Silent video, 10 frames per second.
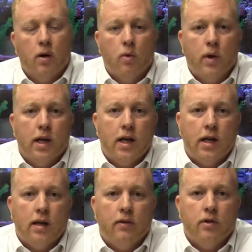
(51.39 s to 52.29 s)
We can
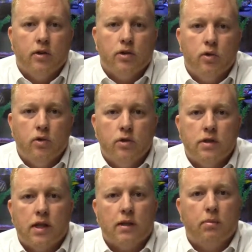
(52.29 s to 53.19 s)
give you the
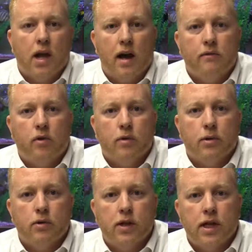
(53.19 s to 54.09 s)
tools and the platform
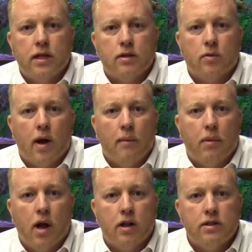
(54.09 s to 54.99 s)
you need to write
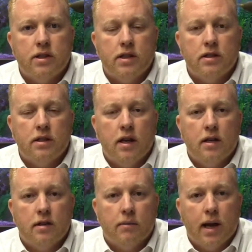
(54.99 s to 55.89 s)
policies,
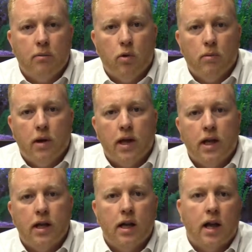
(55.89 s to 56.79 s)
to make more
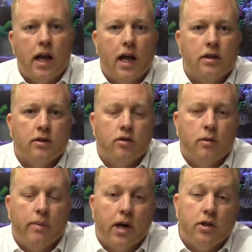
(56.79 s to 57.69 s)
money, and to do a
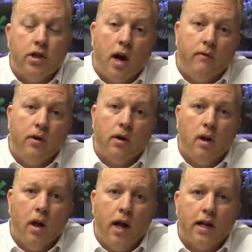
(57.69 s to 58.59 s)
better job for your
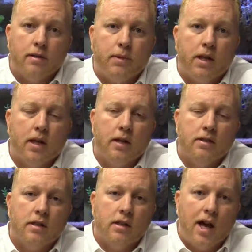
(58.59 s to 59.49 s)
clients
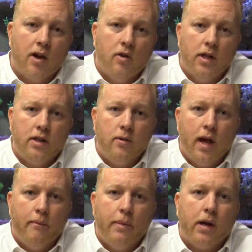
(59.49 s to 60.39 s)
because not only do we
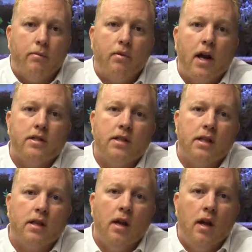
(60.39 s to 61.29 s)
have better
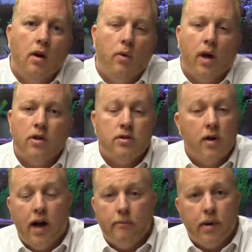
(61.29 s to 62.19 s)
pricing, we also
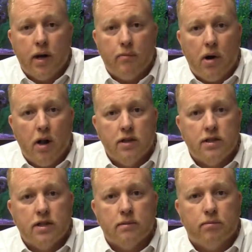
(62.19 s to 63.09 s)
have better
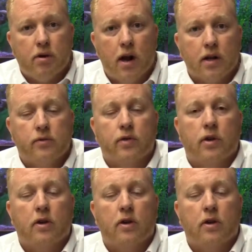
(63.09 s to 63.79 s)
policies and products for your